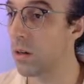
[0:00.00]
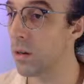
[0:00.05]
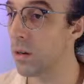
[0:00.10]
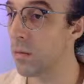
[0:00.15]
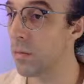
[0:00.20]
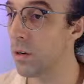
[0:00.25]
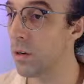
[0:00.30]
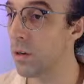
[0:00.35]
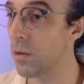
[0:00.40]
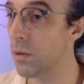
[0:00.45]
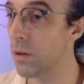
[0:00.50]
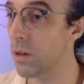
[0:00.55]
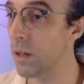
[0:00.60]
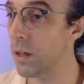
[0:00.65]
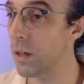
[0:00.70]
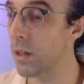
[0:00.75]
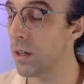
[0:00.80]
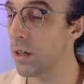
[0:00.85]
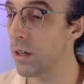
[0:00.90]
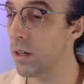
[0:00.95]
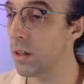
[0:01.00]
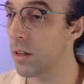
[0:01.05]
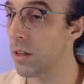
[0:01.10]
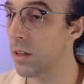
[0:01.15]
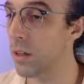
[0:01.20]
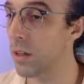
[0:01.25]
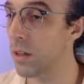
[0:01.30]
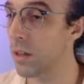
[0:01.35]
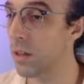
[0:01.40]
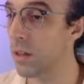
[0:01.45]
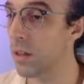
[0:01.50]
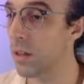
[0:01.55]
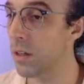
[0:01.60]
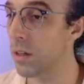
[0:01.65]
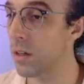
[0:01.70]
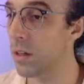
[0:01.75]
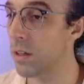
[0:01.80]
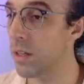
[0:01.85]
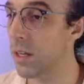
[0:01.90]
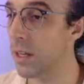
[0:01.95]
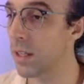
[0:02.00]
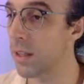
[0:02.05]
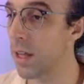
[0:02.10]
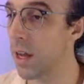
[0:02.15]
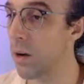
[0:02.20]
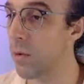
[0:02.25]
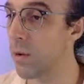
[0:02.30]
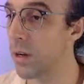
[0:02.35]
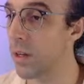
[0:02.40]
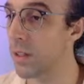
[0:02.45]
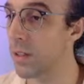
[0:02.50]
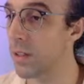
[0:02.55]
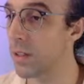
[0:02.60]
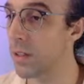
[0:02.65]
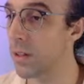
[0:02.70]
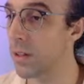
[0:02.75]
But we're gonna take that risk